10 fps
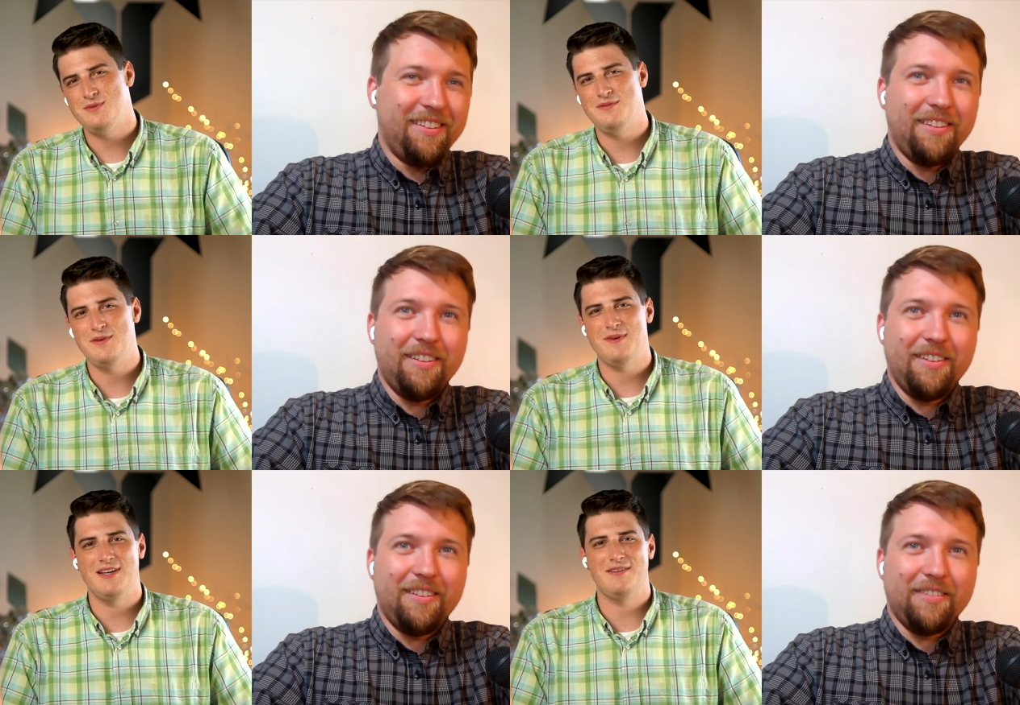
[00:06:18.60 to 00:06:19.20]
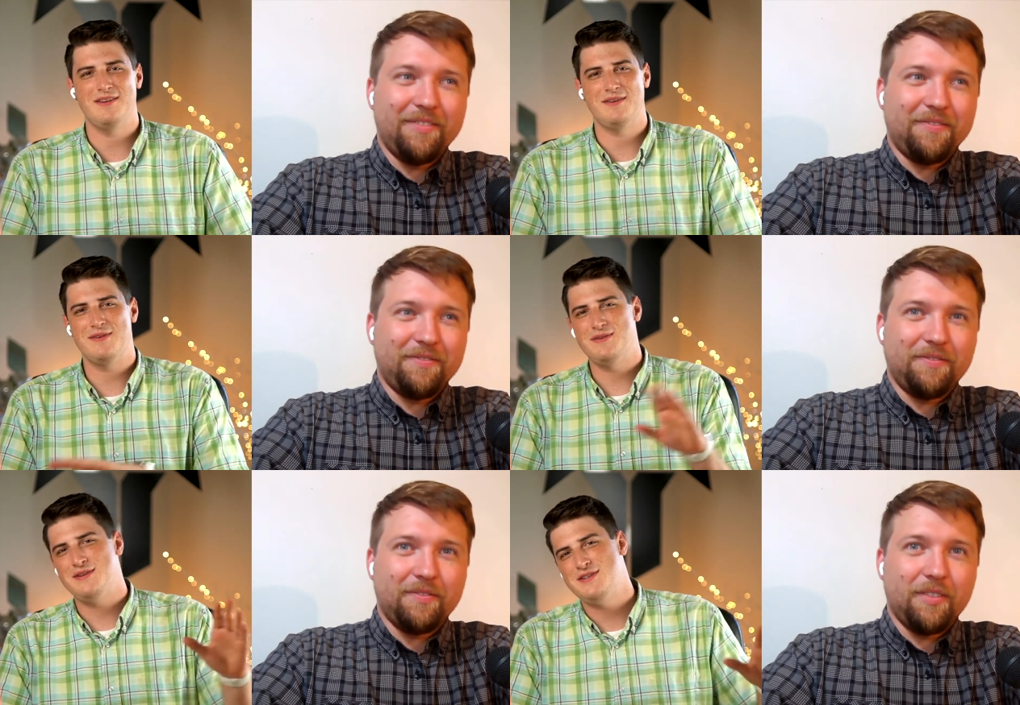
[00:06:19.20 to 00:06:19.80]
Speaker 1: movie, Mike? Like,
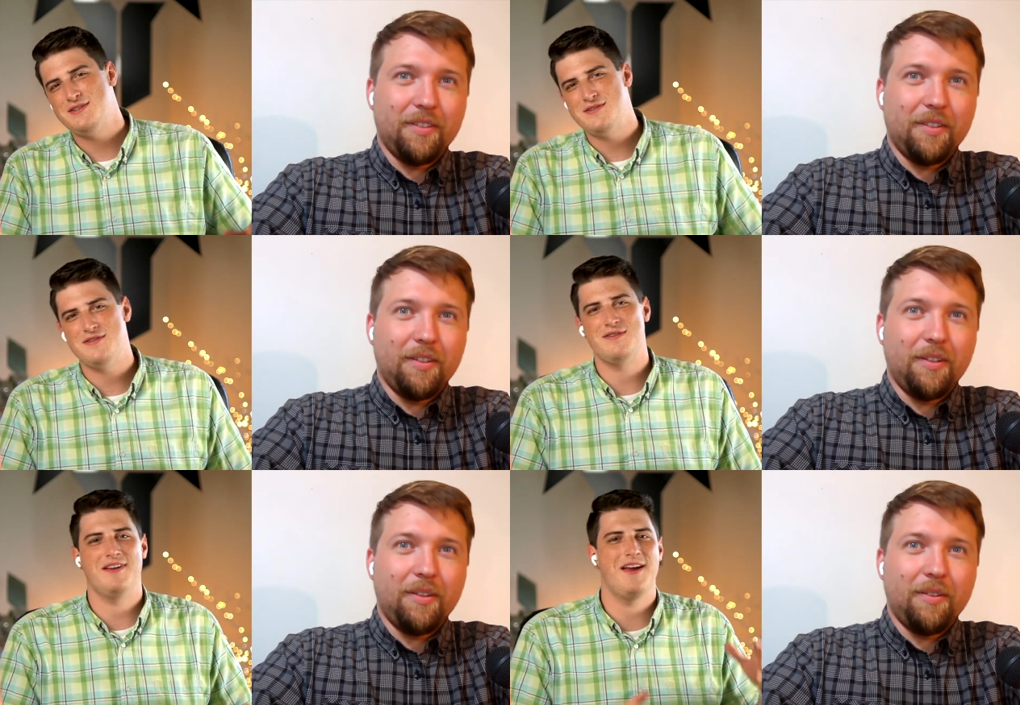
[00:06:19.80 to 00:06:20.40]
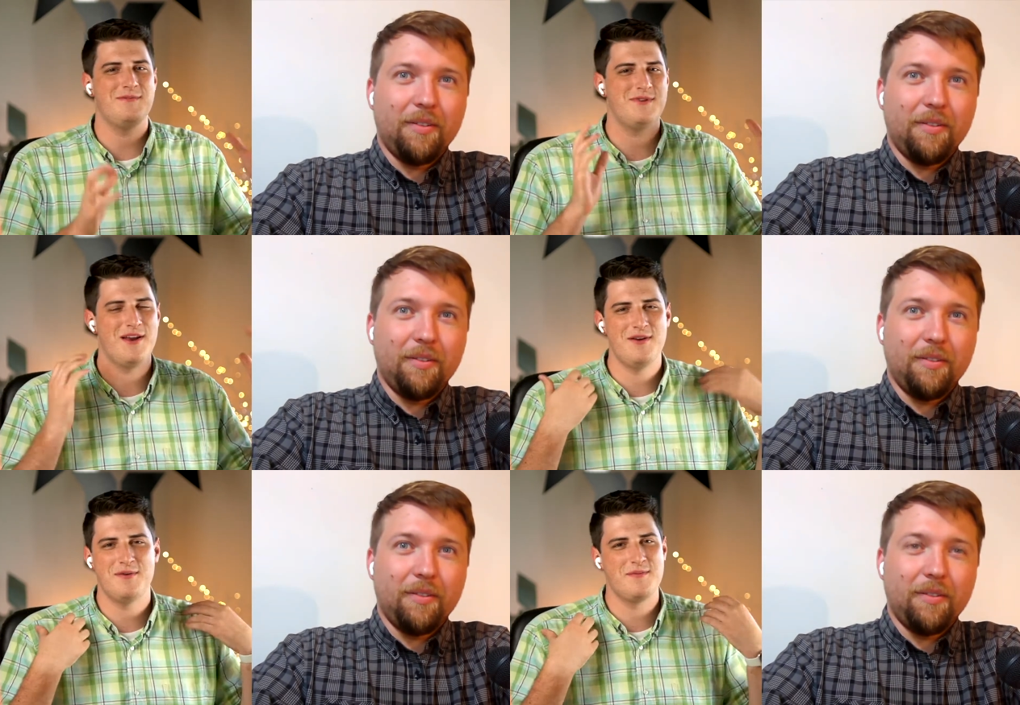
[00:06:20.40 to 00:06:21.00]
what, what's your? I'm,
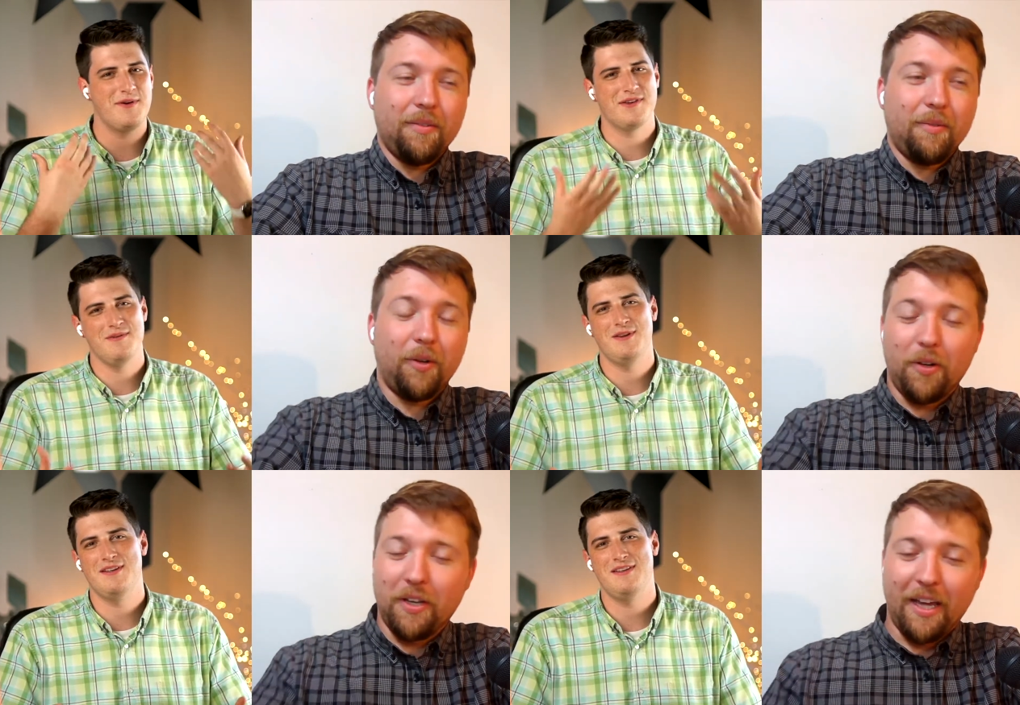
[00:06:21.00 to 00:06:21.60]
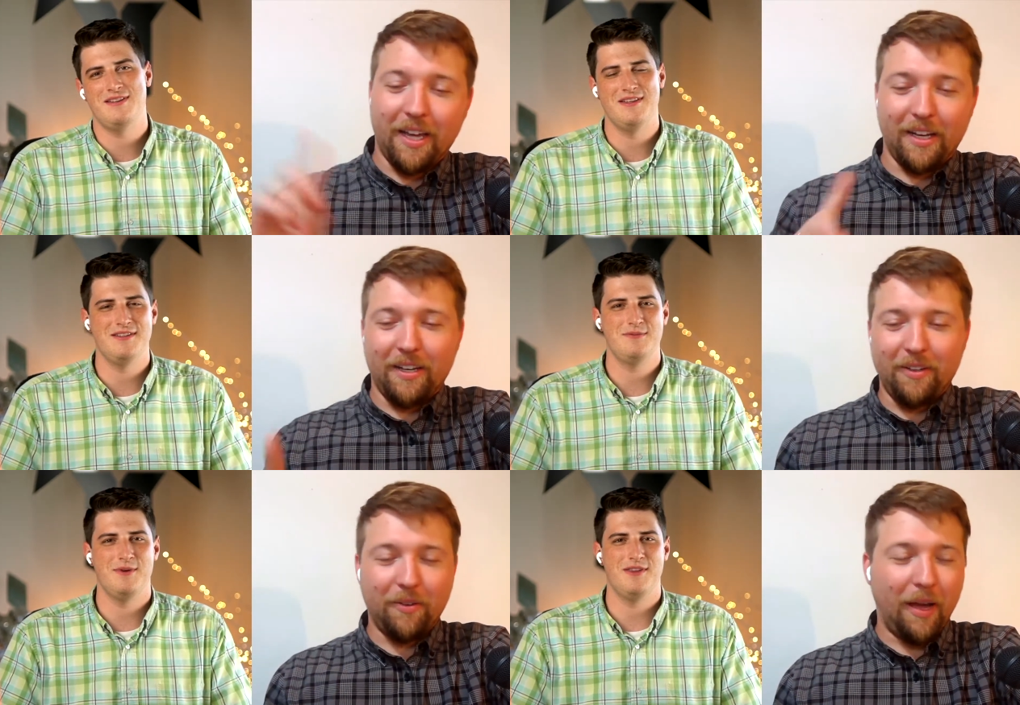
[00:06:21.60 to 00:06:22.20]
i know we're both well, coming into
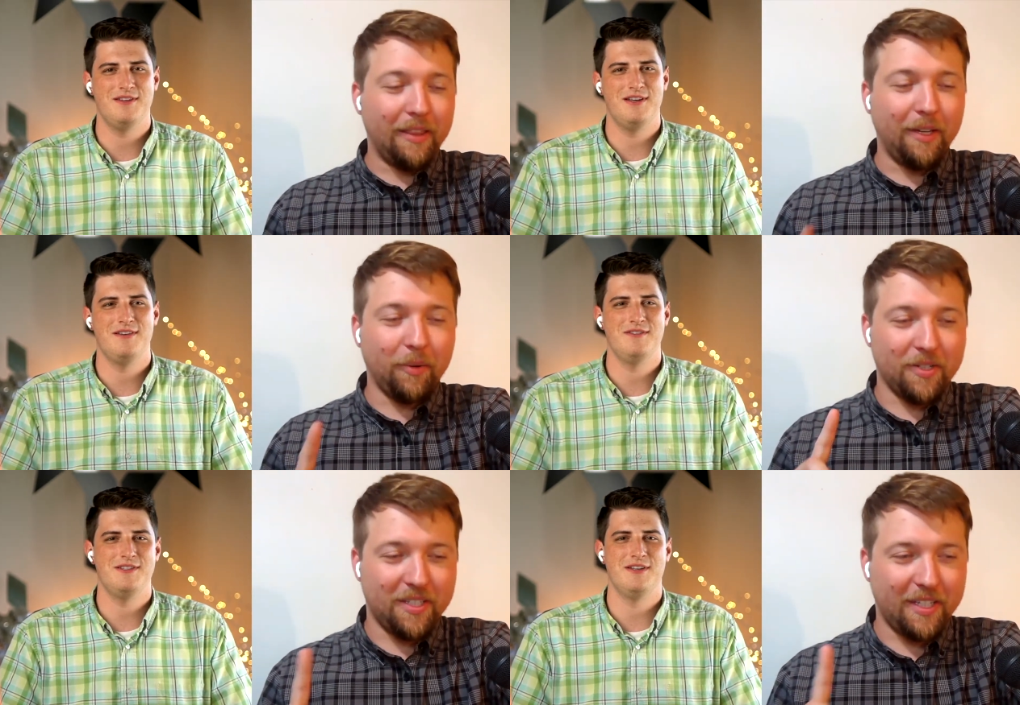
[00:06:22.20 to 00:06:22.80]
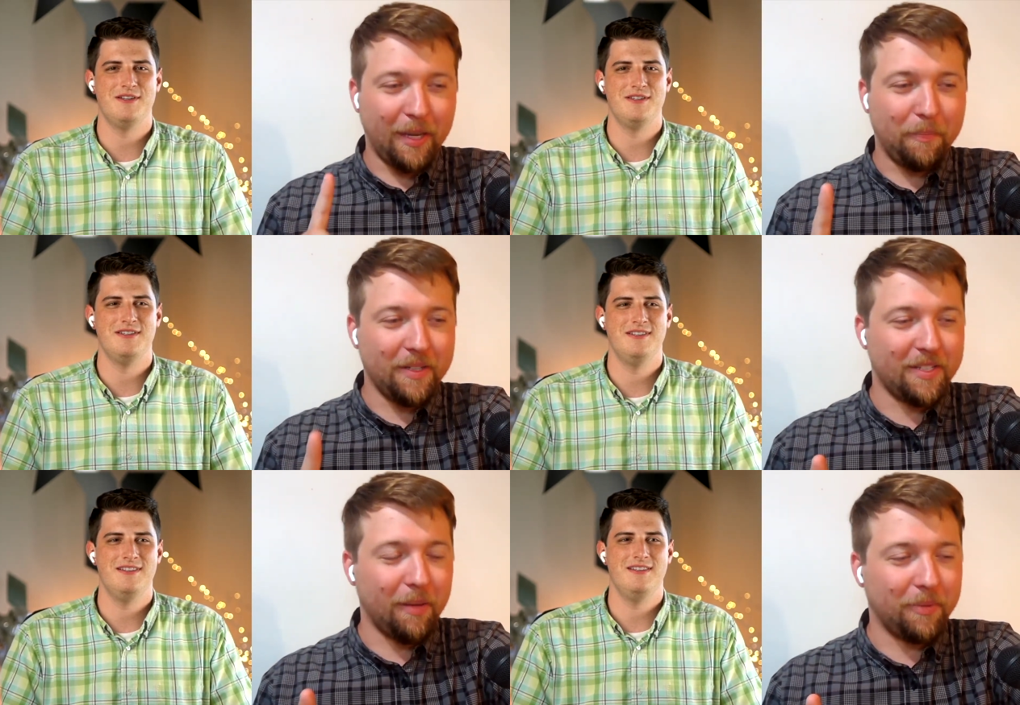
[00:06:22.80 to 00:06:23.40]
this with a ton we're of nostalgia. Skipping
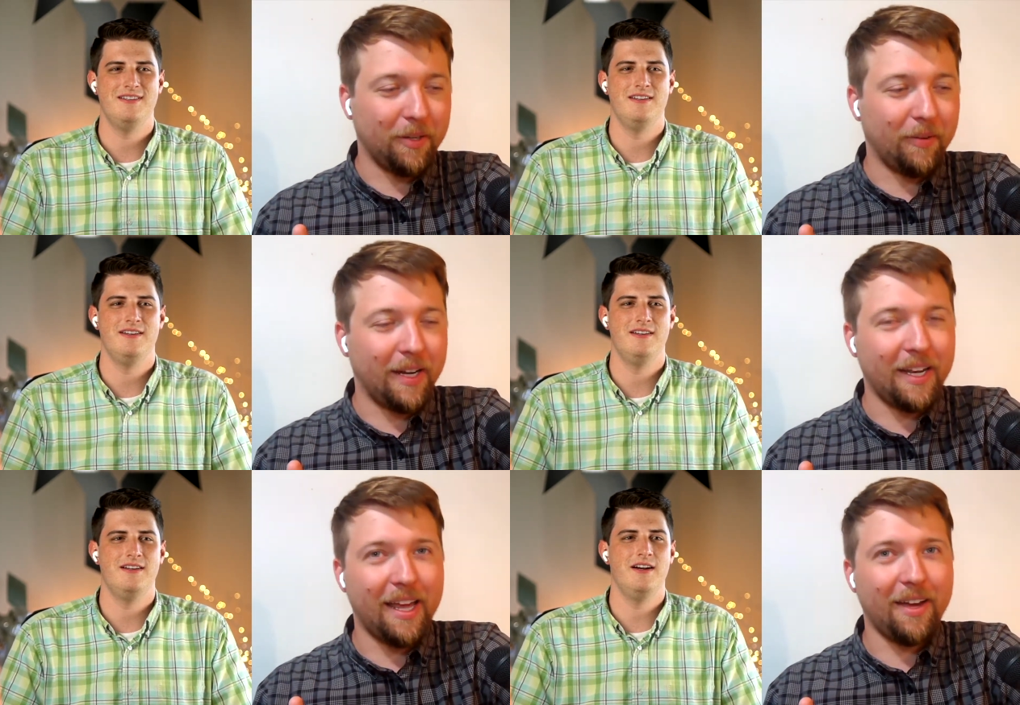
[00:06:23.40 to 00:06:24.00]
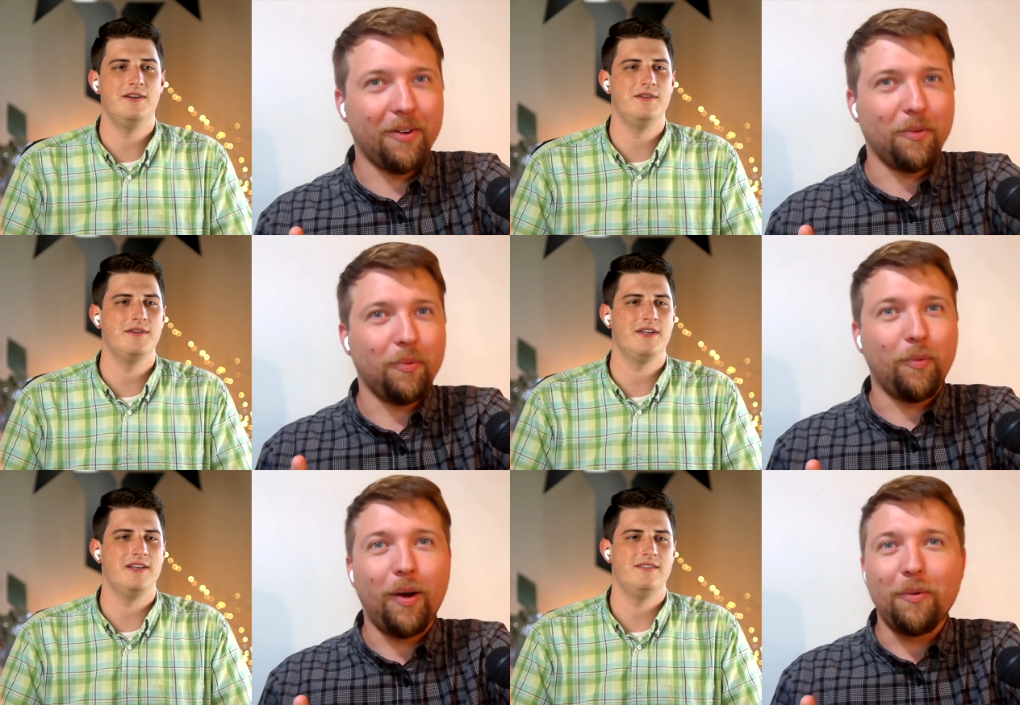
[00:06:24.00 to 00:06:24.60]
something right now. Oh,
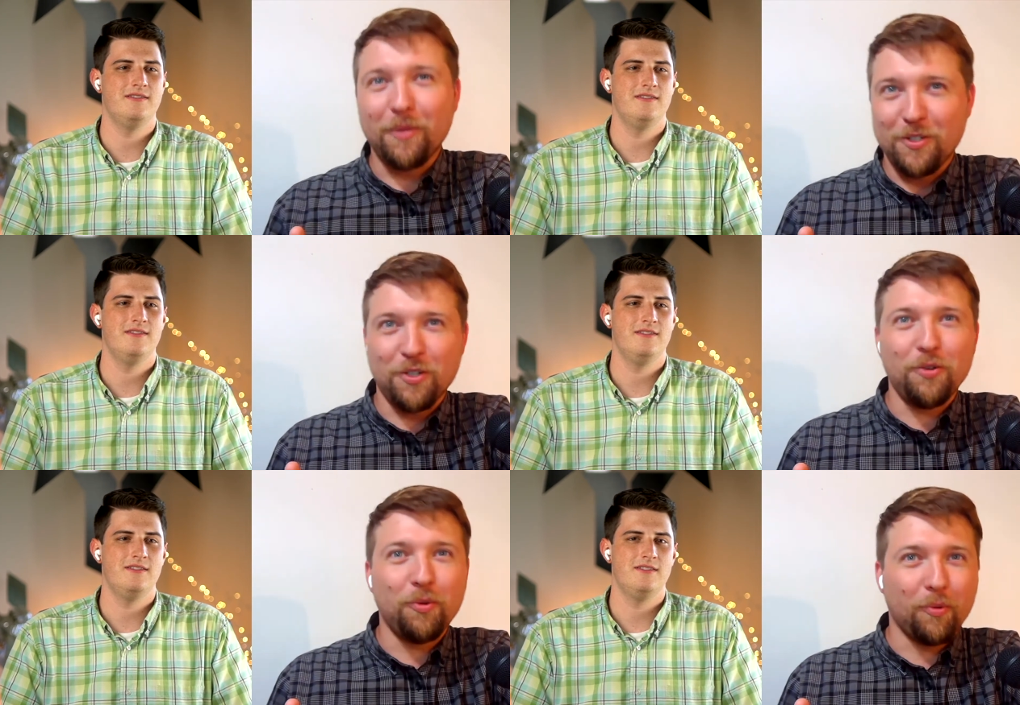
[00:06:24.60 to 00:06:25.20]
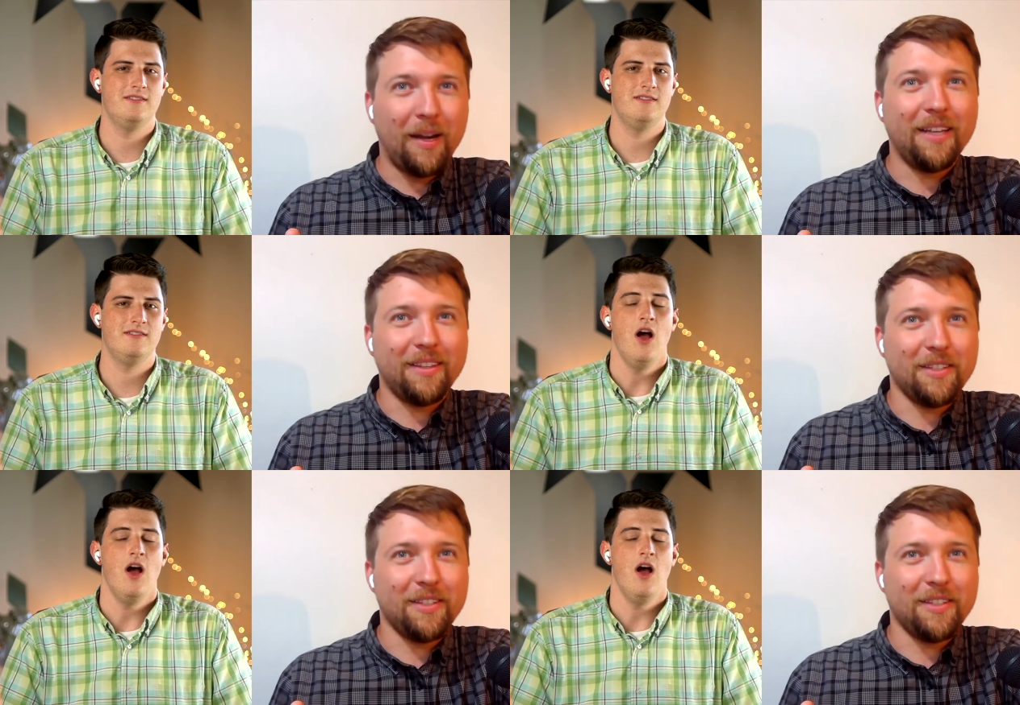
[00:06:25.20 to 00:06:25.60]
okay. What
Speaker 2: would you rate this